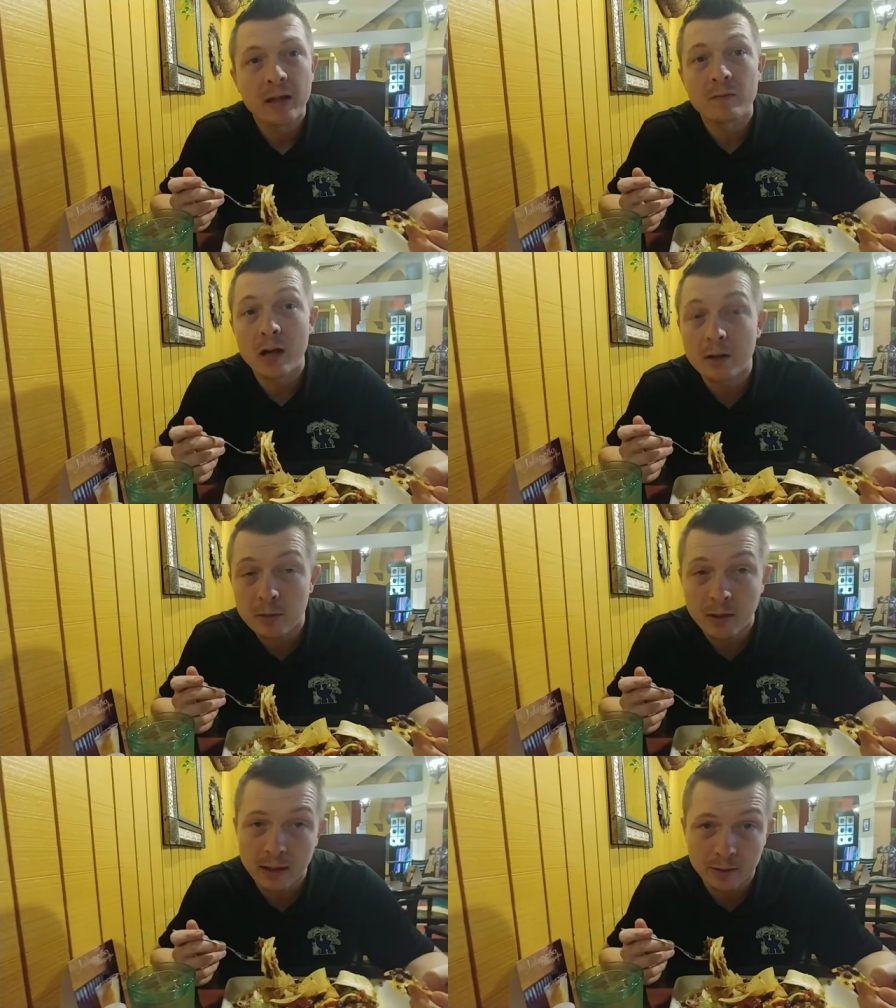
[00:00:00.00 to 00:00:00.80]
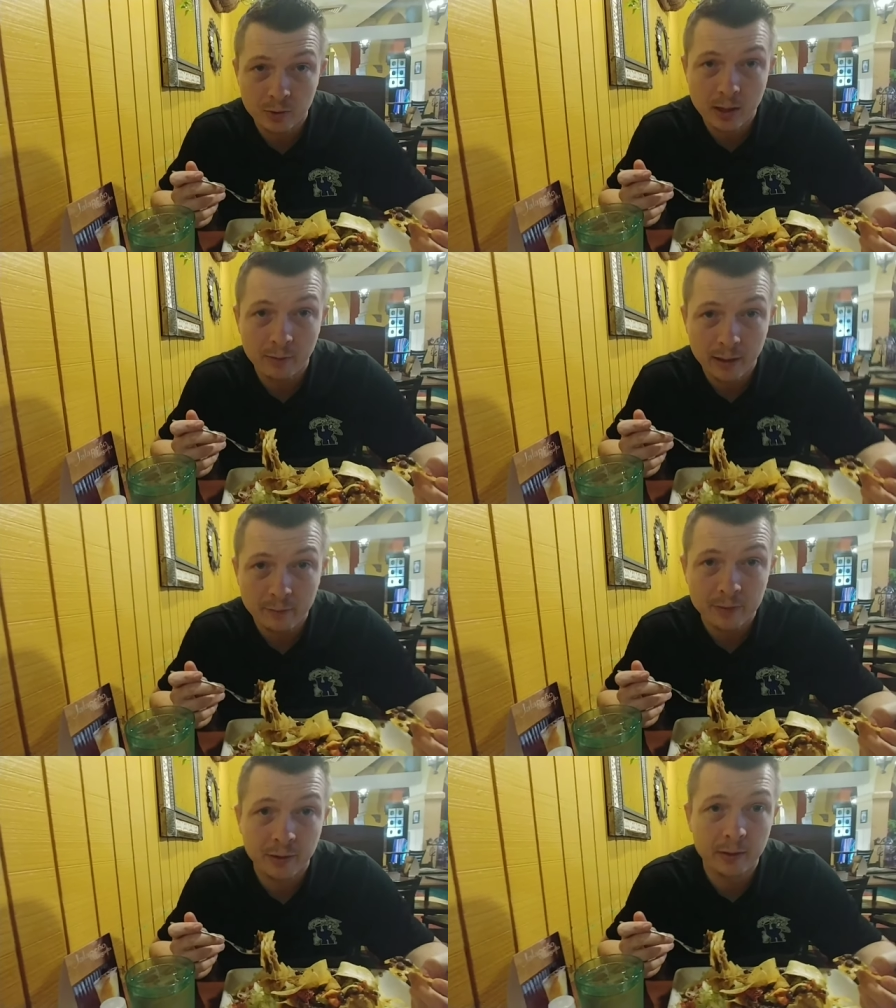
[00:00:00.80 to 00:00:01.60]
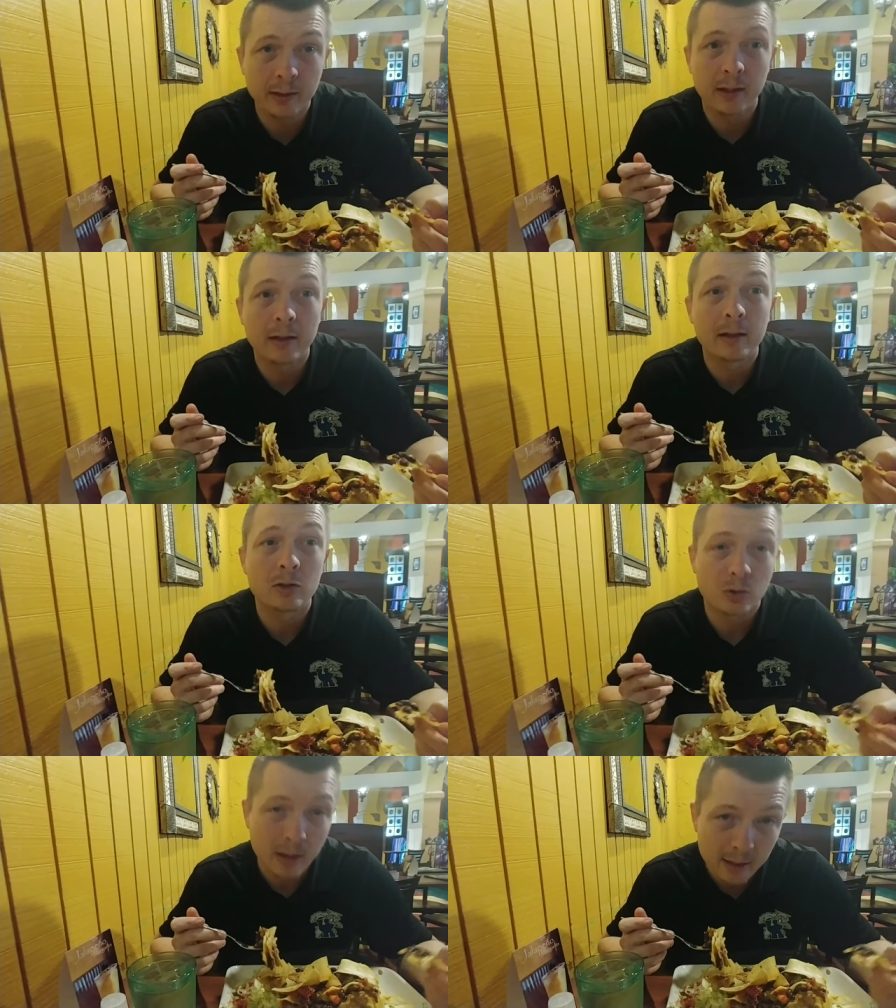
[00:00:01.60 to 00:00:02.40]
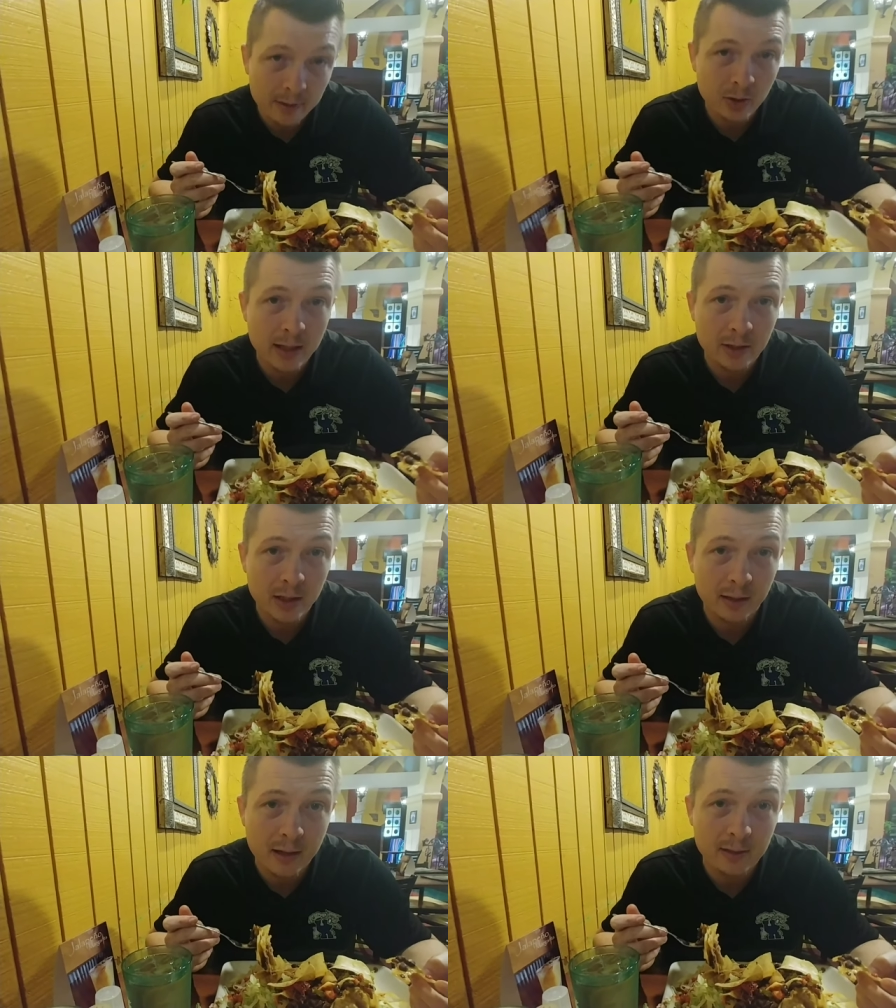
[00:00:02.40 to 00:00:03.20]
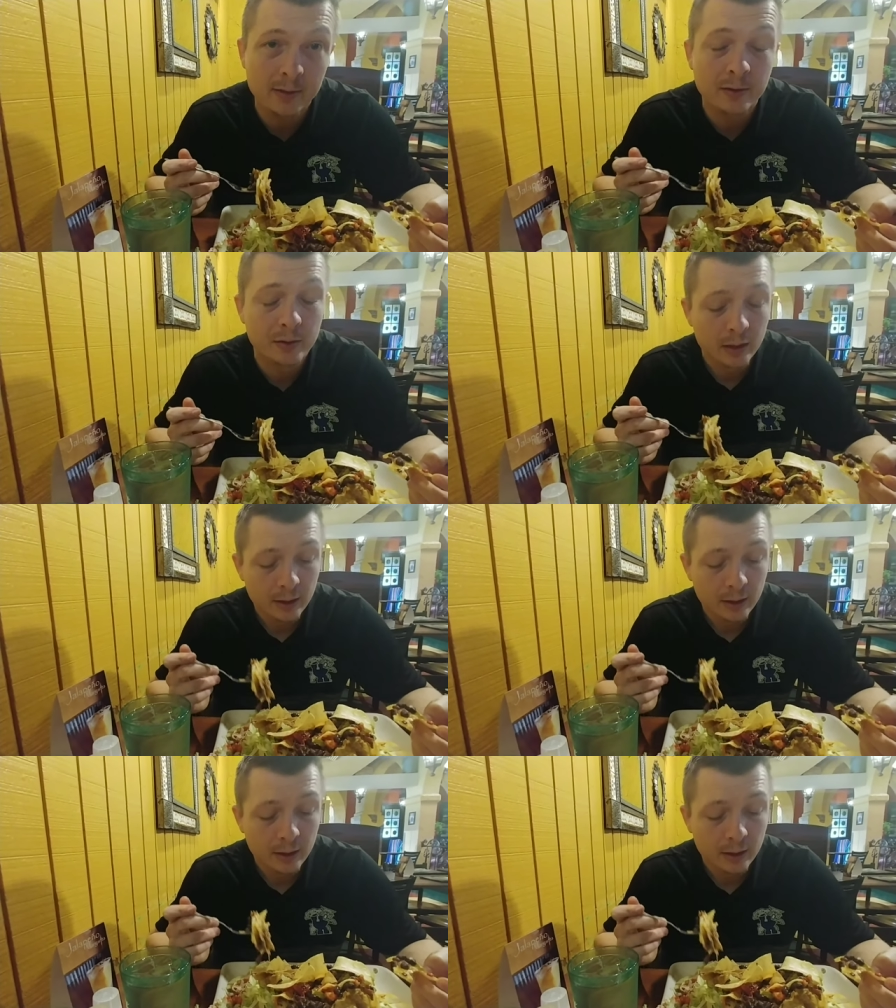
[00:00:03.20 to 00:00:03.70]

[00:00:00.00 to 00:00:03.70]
If not, you might have to travel to Evansville, Indiana and try the trash can nachos